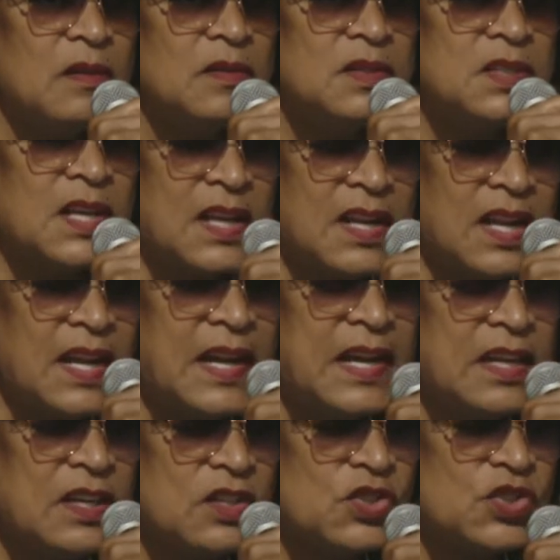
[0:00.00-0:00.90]
to
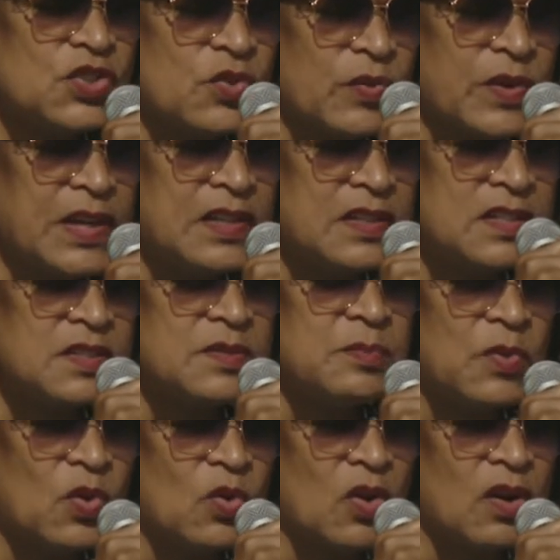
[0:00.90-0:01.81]
clean the streets
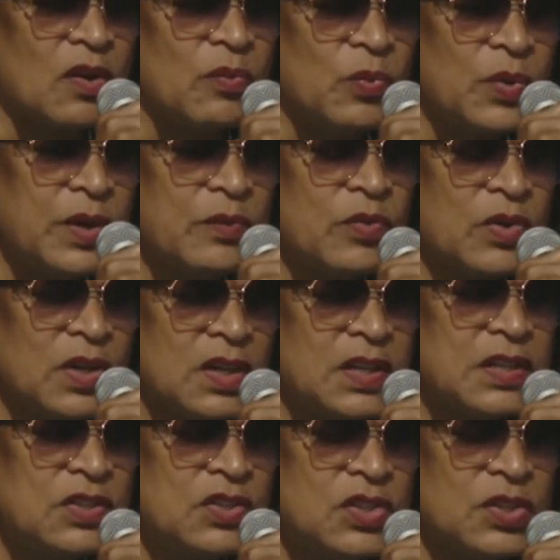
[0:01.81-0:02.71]
more. We
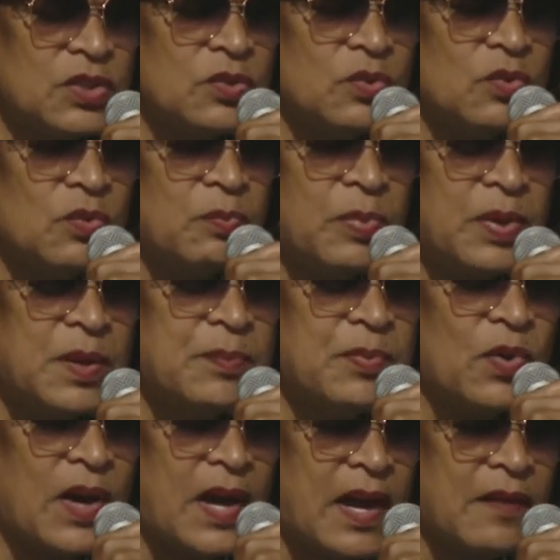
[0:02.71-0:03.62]
really do.
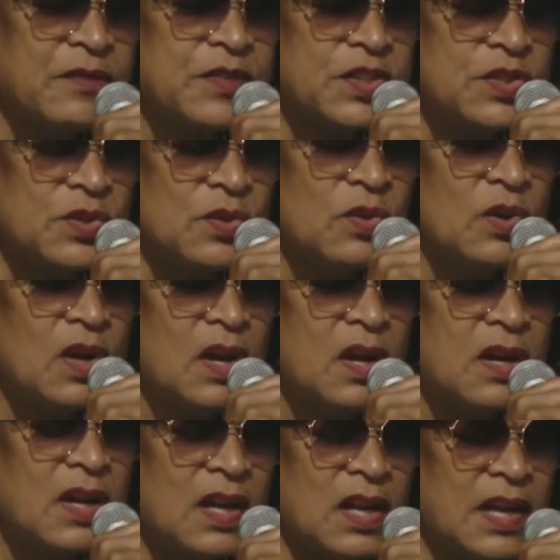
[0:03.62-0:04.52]
People have to
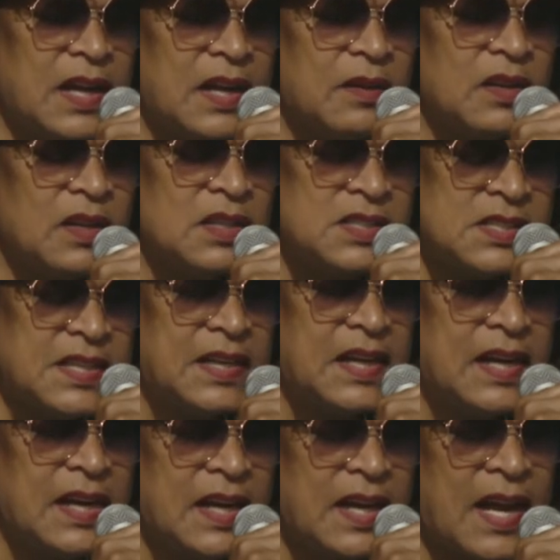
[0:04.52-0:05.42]
clean. The
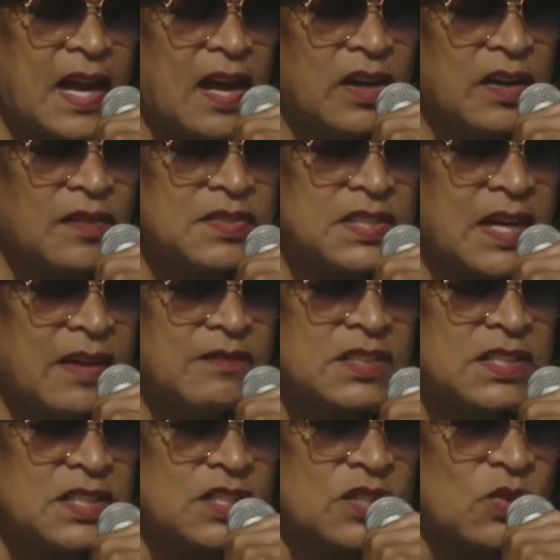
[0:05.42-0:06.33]
city and county of San
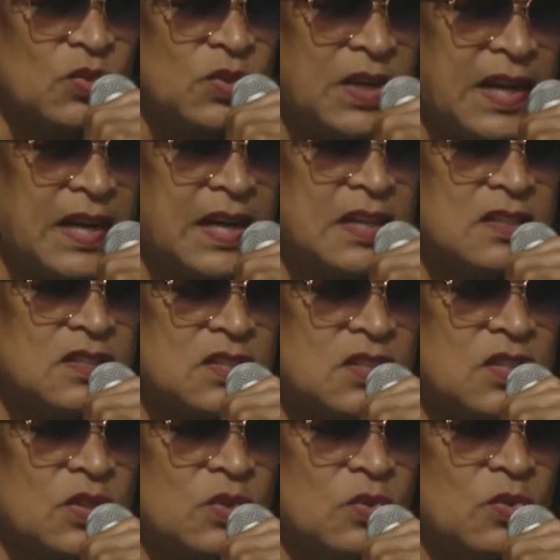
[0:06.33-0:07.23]
Francisco needs
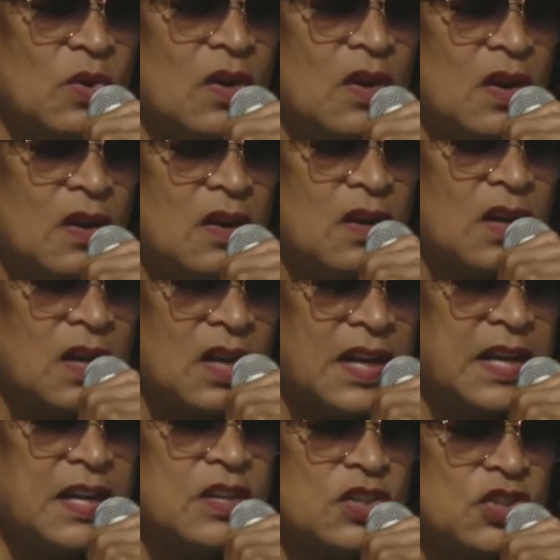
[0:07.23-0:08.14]
to
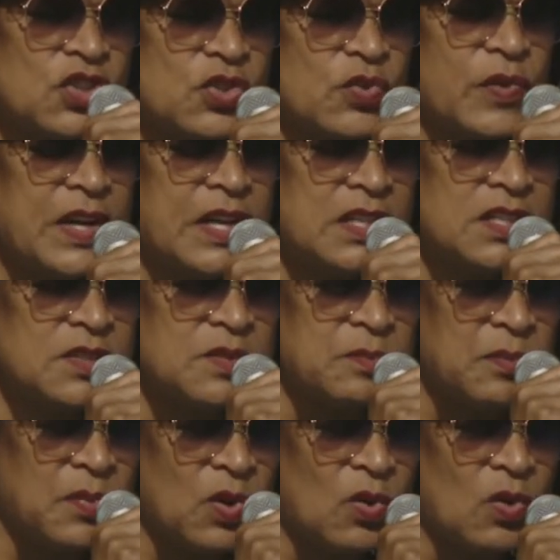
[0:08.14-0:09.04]
clean the streets
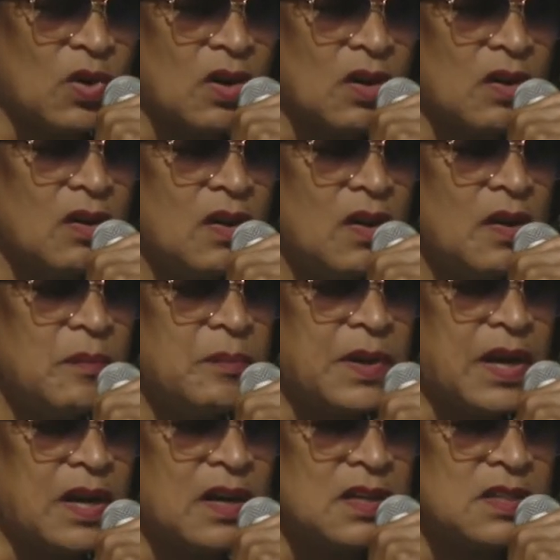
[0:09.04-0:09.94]
more,
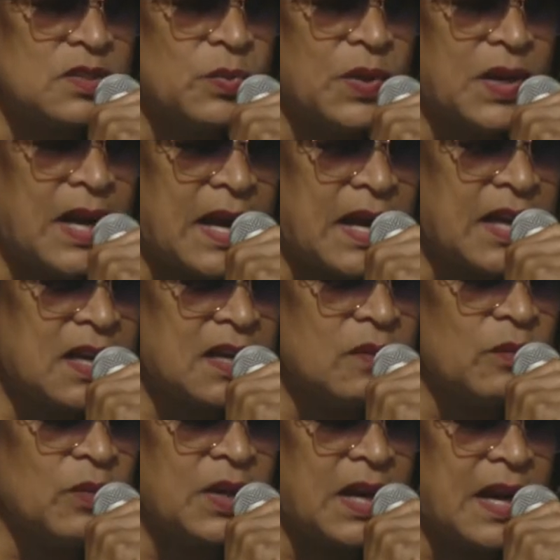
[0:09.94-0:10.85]
because when they
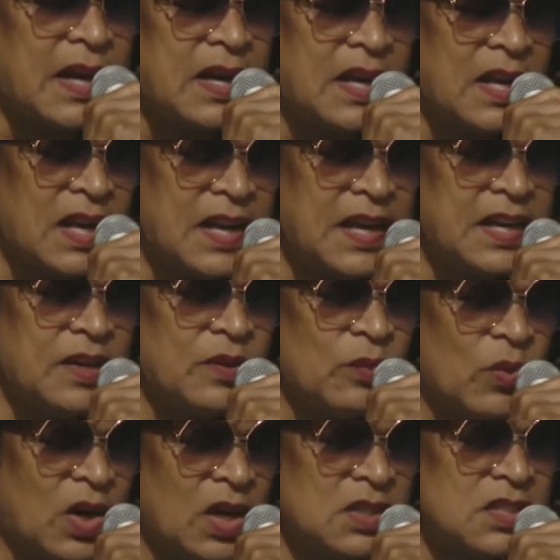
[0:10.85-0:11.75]
clean it
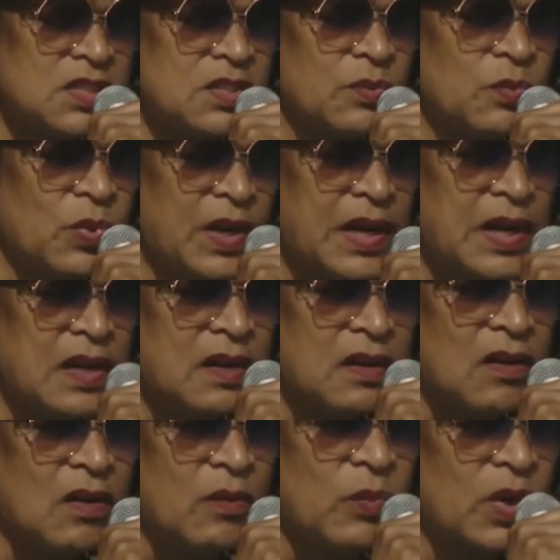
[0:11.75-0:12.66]
once a week
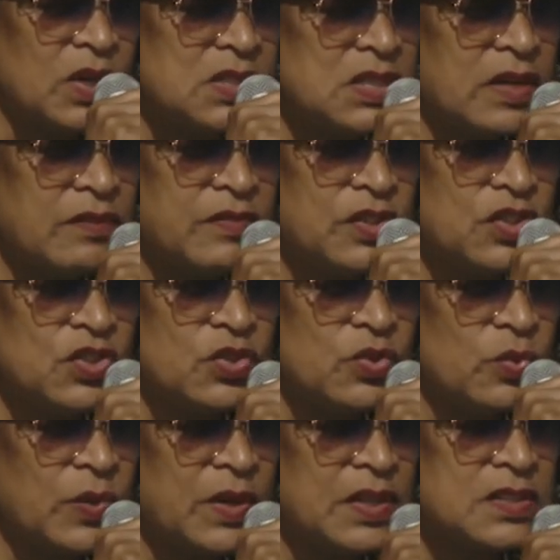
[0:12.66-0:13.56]
or once every 2
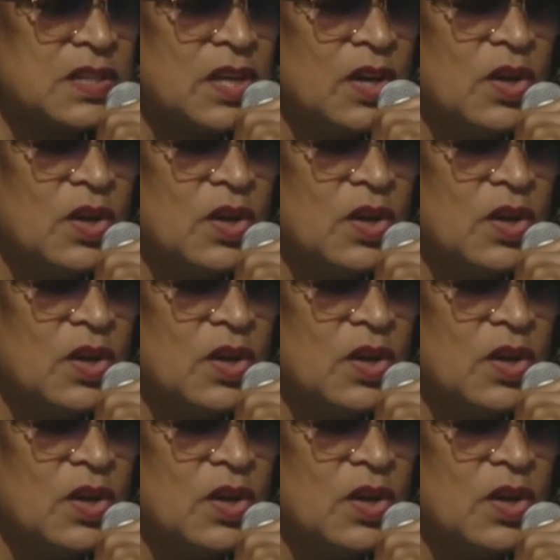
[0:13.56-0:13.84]
weeks,